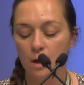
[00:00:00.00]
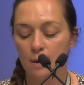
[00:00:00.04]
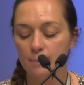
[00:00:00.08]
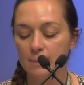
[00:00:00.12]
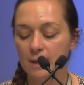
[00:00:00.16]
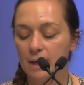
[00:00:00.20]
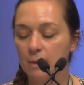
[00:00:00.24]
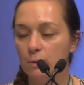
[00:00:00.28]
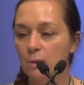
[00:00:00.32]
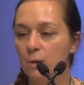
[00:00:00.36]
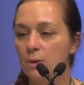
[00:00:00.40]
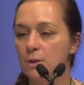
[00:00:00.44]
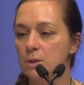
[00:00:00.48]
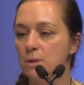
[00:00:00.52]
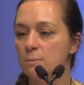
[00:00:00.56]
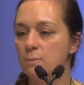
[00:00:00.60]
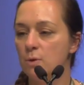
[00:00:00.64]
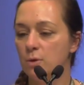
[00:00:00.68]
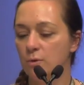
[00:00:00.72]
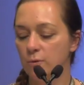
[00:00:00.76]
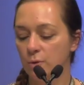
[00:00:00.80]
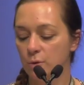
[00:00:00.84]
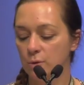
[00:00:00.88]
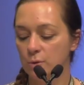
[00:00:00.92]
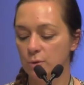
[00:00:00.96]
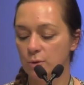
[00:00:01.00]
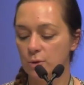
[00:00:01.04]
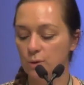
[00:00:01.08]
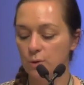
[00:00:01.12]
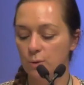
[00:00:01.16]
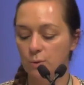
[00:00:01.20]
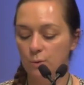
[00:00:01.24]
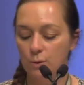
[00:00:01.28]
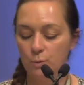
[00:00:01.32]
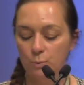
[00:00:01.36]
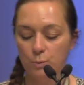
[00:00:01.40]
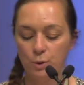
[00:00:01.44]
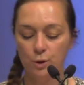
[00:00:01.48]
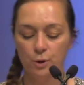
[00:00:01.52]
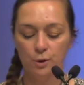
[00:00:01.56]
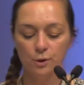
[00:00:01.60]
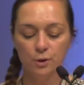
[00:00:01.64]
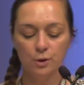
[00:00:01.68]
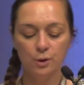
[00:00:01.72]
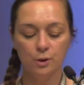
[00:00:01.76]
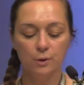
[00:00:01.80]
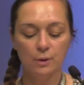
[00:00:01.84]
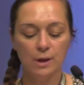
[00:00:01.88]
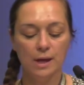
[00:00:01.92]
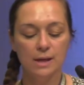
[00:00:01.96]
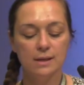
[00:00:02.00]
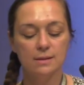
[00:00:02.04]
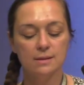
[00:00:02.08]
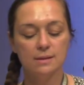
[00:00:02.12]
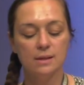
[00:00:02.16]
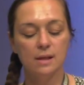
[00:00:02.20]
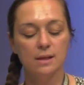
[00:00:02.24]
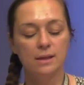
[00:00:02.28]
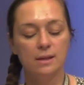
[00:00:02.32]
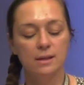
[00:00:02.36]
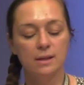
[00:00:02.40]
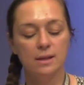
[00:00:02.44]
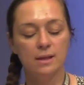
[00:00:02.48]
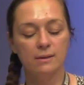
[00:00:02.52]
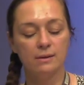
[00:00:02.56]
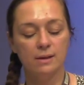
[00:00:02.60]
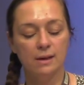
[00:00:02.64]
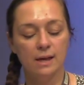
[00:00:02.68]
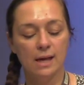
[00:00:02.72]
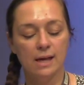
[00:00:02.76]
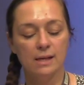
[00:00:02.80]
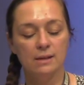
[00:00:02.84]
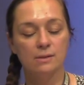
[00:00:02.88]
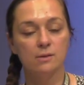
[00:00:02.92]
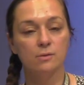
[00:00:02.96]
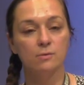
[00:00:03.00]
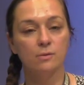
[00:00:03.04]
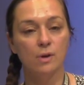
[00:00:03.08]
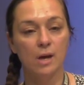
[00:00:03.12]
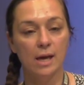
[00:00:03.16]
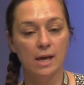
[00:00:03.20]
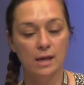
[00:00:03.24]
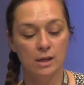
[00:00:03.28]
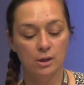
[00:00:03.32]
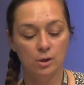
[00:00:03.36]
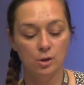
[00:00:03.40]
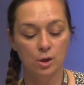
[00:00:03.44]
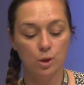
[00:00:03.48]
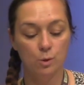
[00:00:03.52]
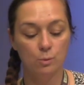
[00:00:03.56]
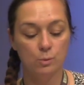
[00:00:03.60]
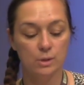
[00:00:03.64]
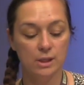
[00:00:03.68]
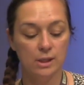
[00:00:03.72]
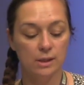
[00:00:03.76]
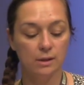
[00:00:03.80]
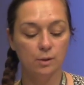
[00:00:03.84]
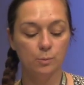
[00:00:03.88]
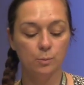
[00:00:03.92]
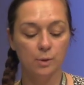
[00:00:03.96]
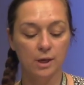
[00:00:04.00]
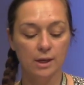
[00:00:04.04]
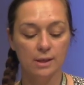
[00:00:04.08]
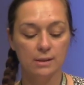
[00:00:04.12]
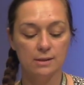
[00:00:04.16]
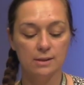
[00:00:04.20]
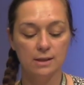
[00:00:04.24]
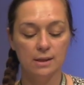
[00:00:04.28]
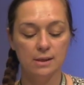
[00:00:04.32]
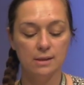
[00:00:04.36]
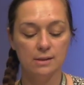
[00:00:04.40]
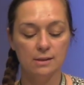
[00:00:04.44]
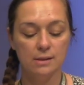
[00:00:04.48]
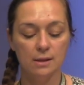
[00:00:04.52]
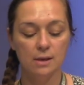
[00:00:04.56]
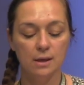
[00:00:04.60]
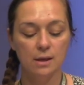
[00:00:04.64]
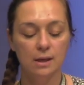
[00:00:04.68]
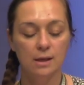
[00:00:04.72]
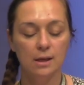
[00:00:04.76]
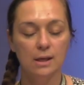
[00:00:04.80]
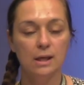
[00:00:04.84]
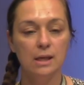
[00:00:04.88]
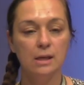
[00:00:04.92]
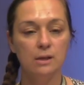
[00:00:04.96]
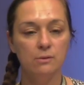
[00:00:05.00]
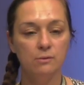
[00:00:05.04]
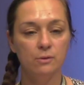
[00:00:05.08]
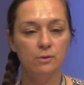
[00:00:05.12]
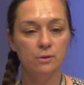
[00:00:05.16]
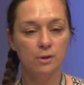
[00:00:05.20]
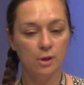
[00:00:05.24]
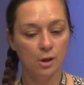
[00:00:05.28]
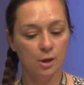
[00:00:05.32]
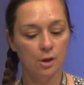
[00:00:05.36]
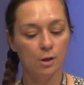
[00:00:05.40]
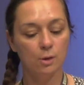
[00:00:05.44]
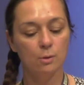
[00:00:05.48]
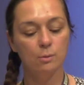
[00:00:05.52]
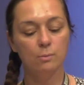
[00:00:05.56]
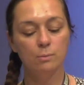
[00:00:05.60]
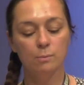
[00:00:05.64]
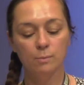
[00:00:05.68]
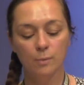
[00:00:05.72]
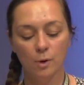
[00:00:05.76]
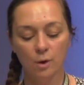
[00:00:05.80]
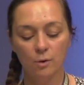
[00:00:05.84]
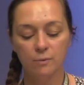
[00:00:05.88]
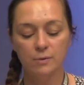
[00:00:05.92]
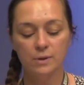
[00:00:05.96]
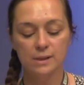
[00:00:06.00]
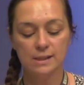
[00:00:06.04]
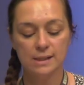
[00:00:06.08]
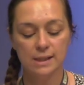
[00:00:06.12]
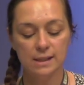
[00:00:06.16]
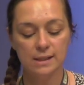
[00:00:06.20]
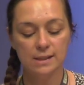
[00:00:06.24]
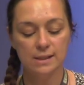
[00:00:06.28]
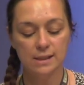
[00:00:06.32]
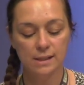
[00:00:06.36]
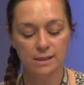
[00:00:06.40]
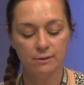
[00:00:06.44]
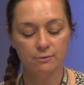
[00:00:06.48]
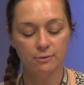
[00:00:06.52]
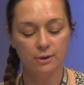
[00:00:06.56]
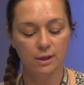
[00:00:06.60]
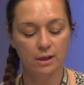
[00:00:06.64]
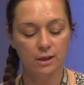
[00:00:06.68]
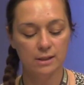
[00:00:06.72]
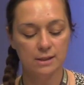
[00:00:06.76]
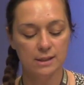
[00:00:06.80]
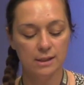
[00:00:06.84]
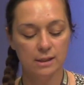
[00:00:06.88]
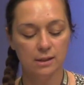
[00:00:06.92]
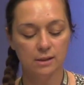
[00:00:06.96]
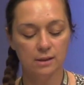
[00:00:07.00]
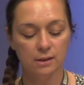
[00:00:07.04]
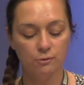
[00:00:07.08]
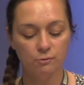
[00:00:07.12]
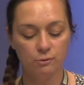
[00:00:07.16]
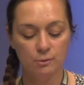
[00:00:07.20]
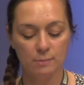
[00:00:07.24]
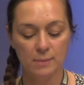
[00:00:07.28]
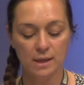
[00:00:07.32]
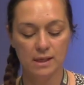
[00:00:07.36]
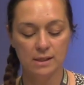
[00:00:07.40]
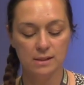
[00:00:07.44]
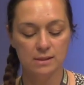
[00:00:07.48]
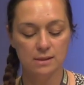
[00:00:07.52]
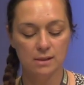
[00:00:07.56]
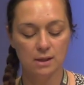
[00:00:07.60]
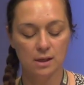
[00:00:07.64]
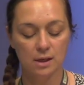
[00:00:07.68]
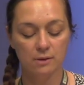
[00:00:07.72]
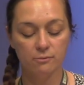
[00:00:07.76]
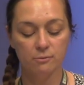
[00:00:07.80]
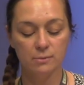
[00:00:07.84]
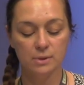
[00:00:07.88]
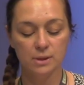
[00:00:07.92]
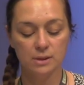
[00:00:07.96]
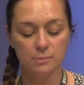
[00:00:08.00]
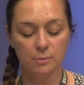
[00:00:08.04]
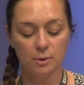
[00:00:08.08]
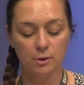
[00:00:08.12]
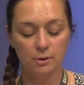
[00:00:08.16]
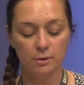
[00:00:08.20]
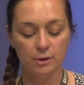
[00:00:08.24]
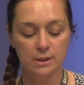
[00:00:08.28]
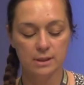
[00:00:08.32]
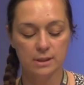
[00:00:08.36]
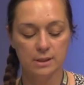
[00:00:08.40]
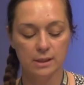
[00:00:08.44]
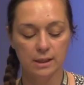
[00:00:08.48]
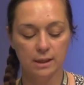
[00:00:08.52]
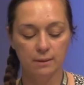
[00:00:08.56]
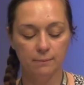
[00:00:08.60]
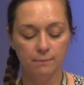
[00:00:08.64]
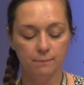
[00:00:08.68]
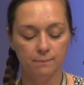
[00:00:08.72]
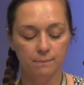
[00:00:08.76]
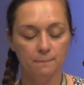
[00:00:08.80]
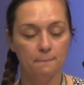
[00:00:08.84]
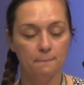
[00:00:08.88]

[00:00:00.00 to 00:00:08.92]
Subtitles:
I'm now going to move on to the work the UK has done in the case of a no-deal Brexit, even though, obviously, delivering a deal remains the government's priority.